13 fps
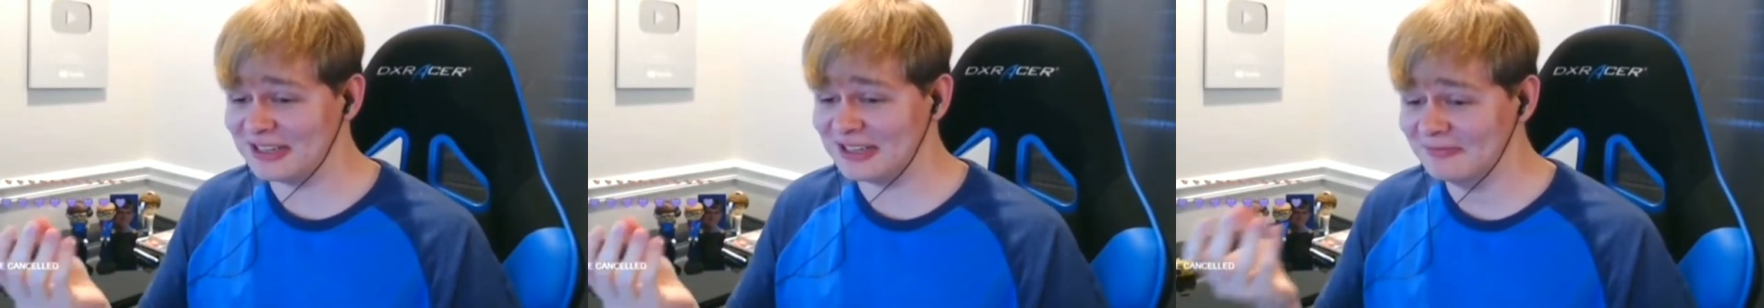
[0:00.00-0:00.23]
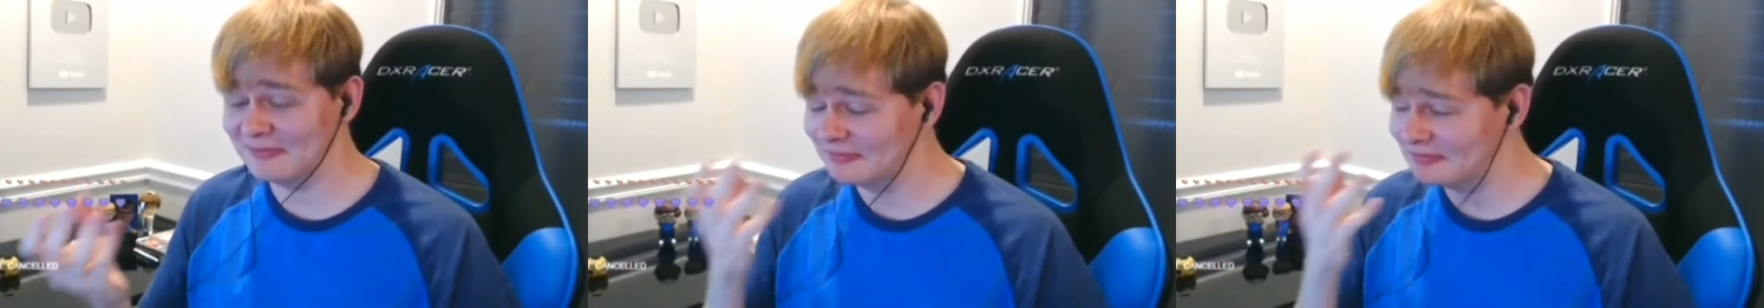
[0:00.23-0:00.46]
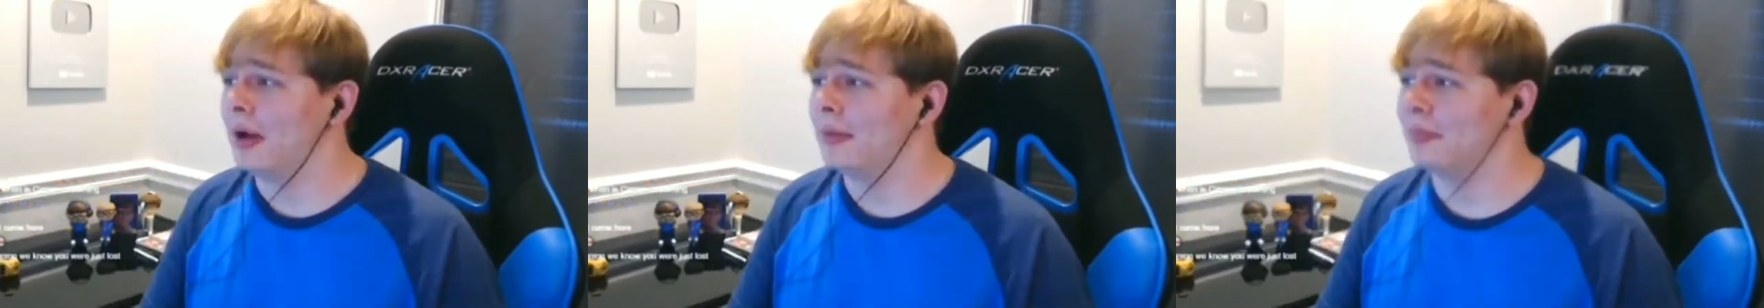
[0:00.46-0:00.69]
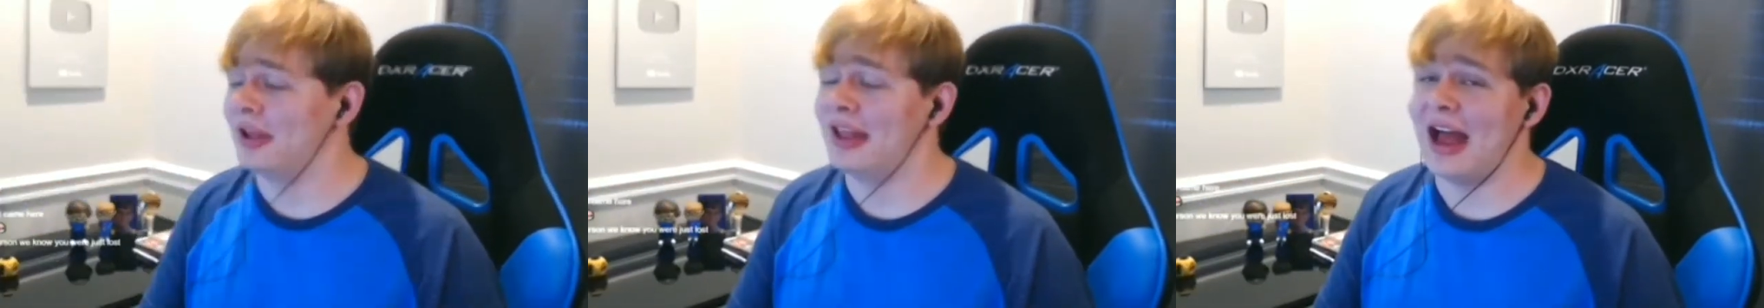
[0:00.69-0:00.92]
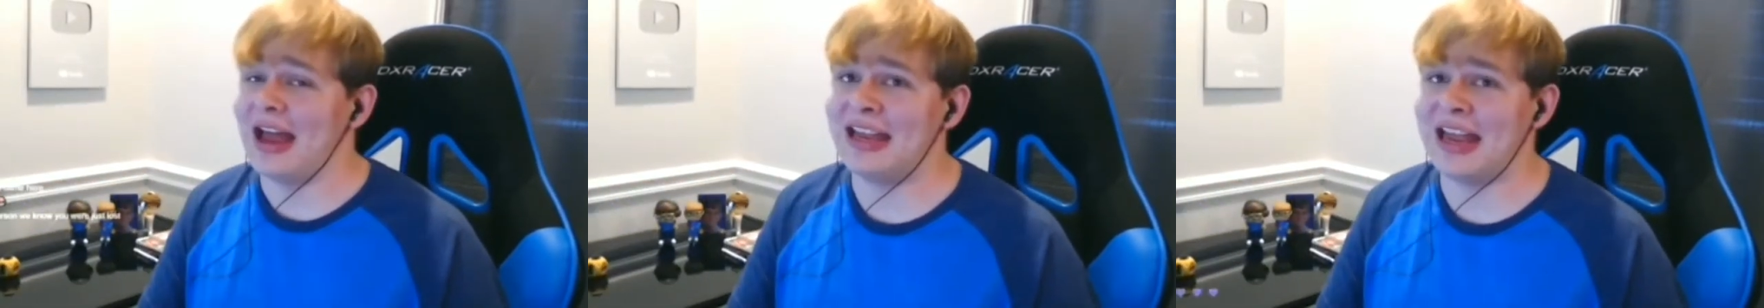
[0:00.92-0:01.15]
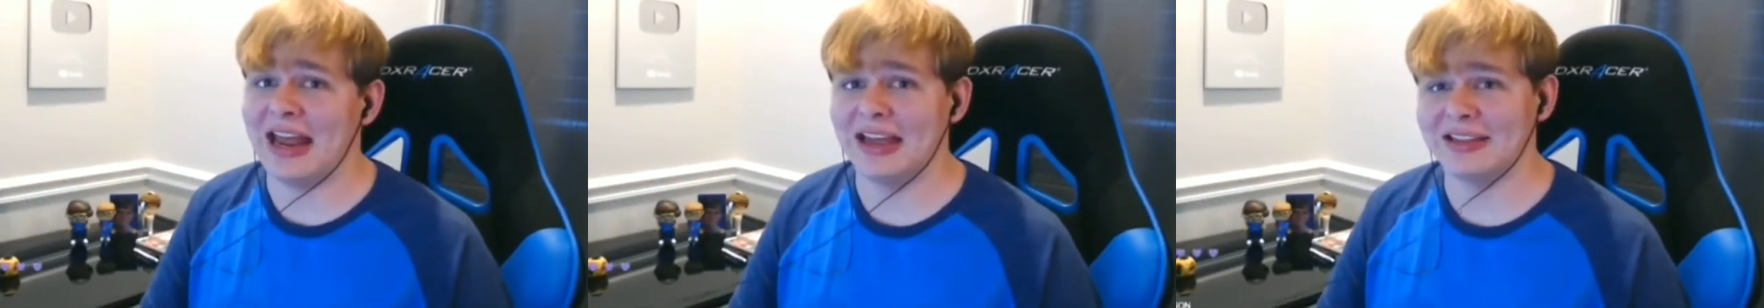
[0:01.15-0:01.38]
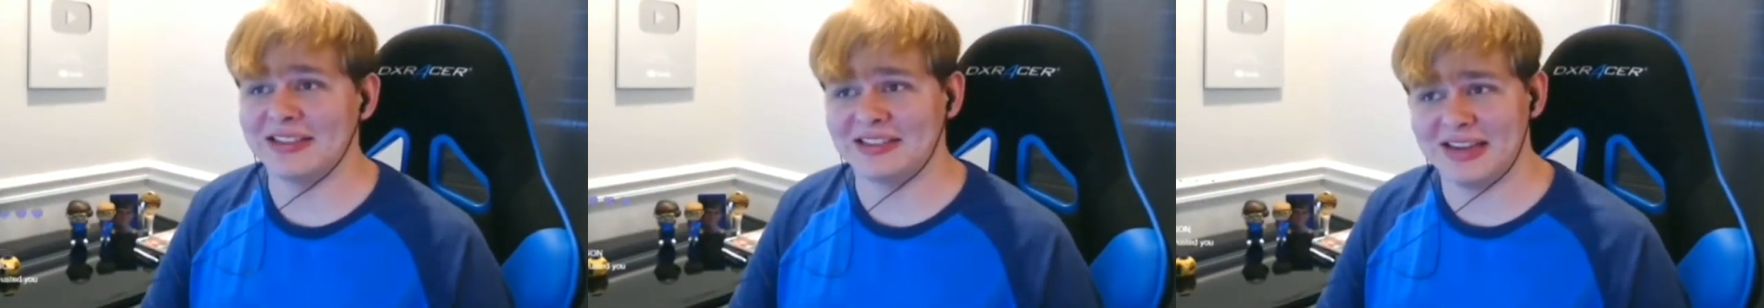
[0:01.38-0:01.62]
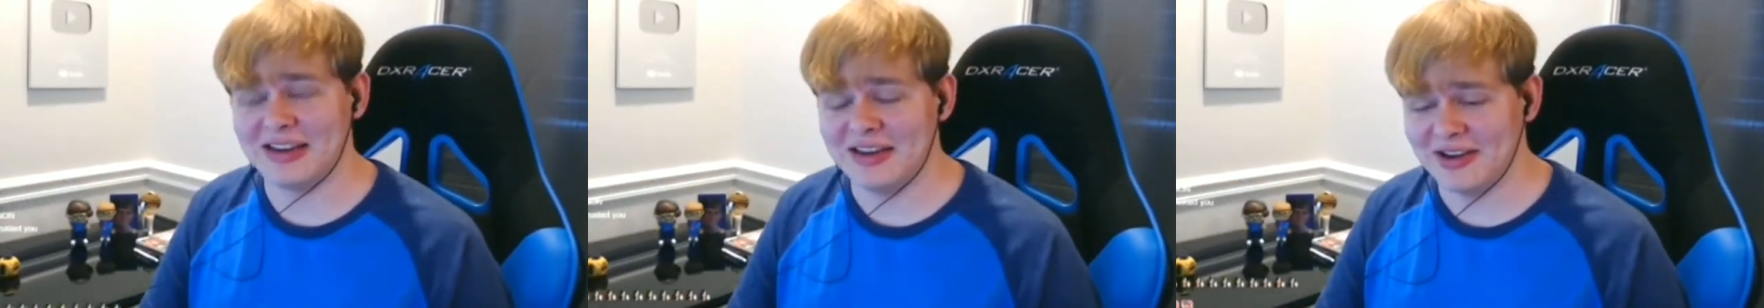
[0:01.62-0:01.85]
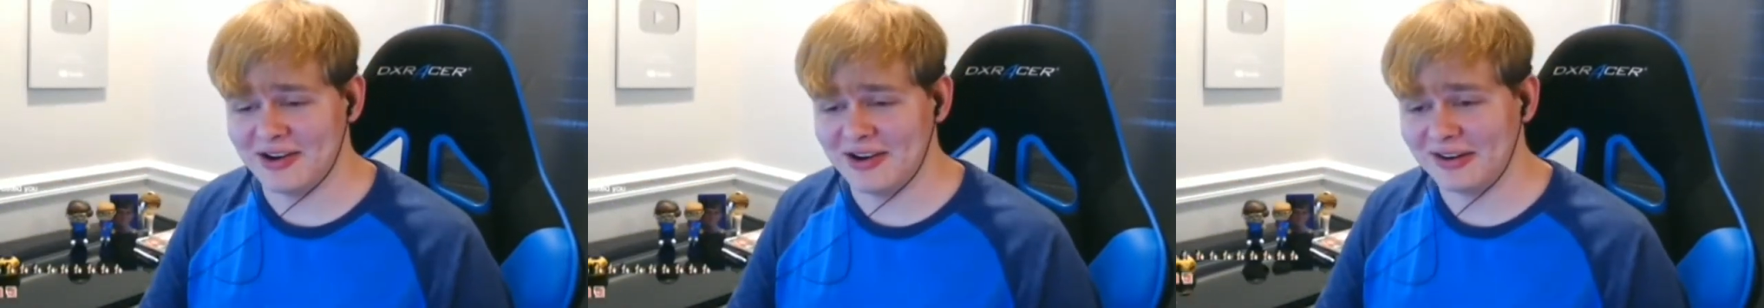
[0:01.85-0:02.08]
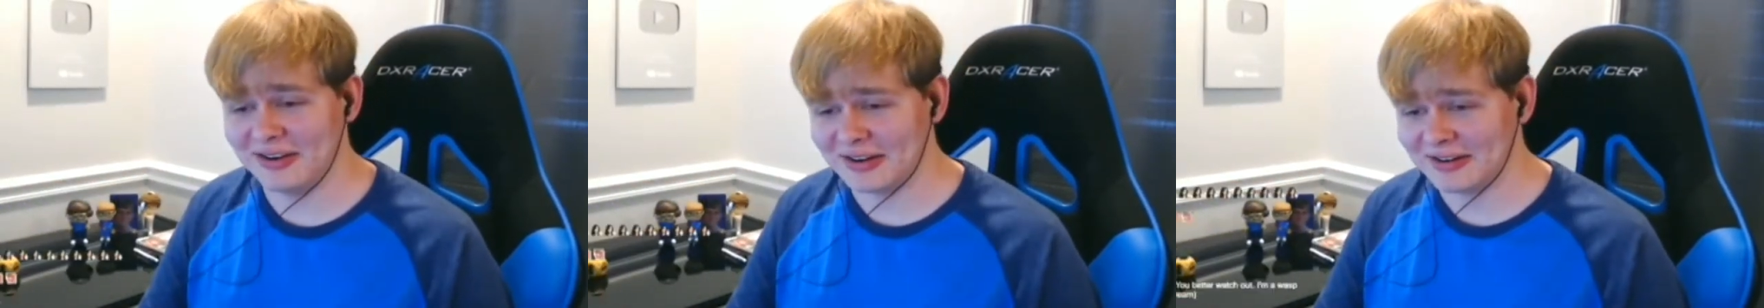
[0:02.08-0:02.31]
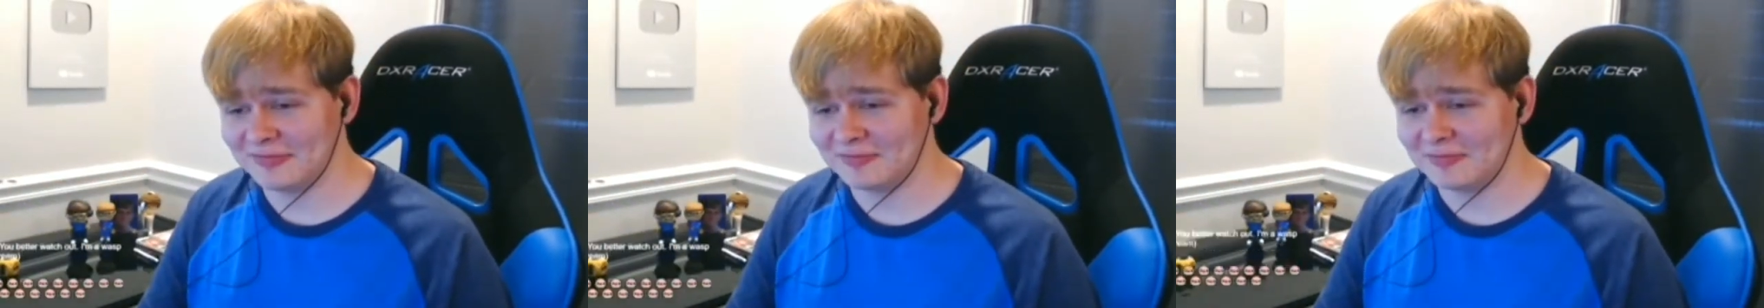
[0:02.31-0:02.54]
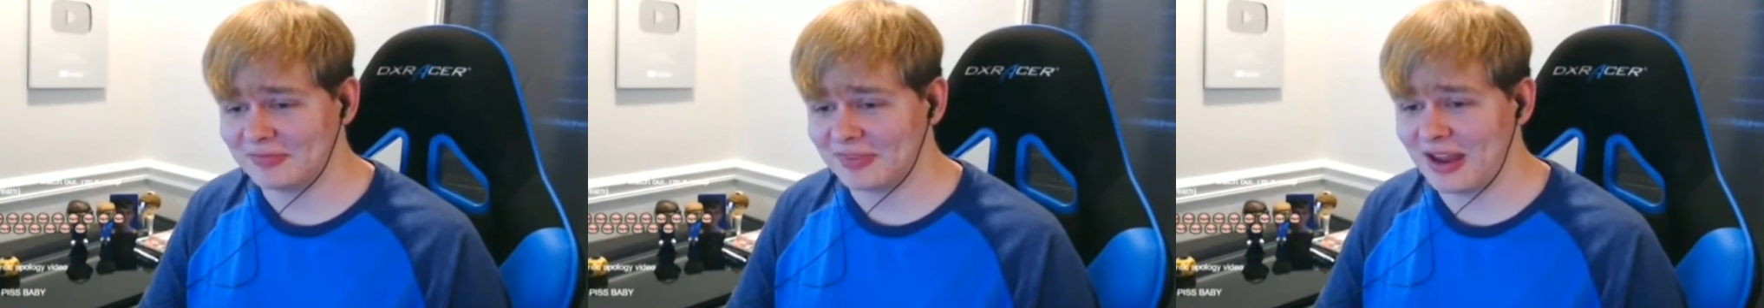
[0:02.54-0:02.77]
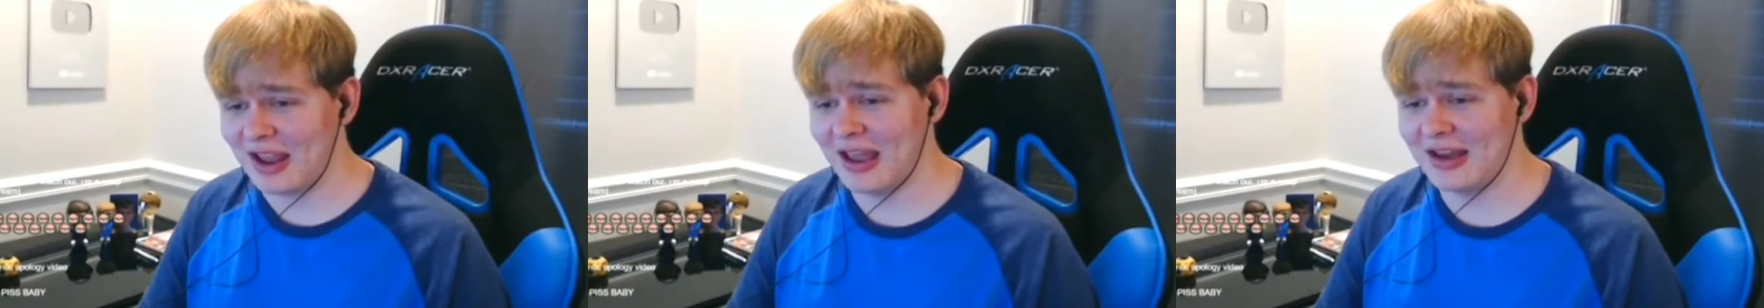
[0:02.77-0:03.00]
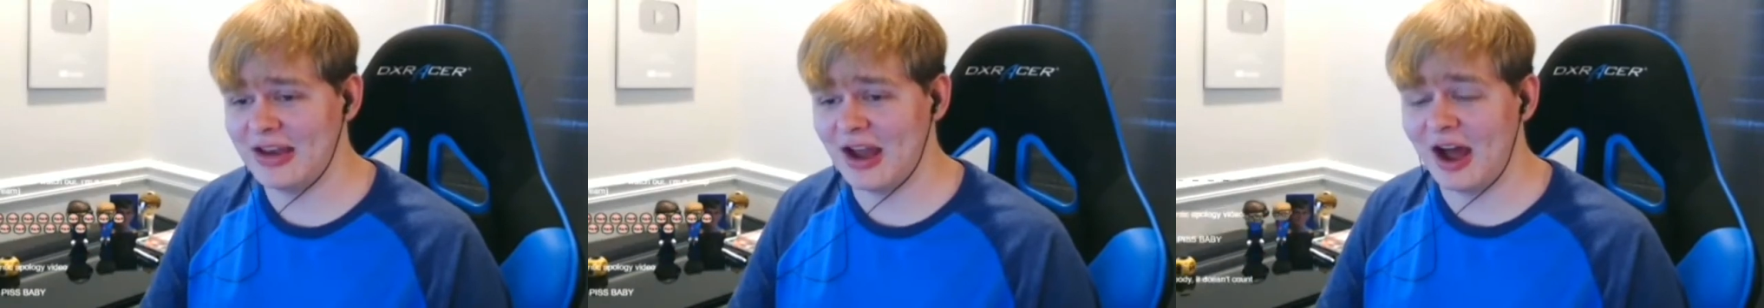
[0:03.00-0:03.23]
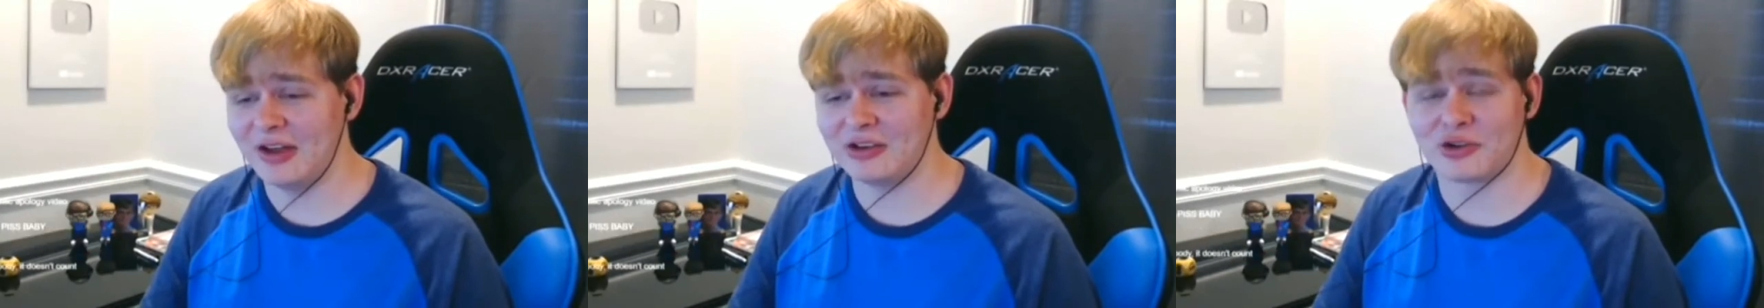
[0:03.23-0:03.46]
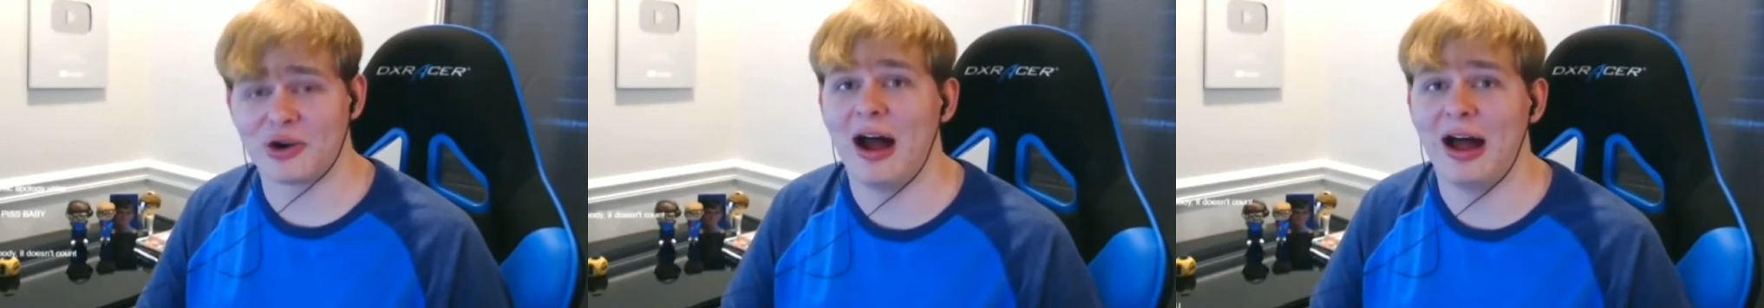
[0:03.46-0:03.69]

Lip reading: but I can't sit here and not try.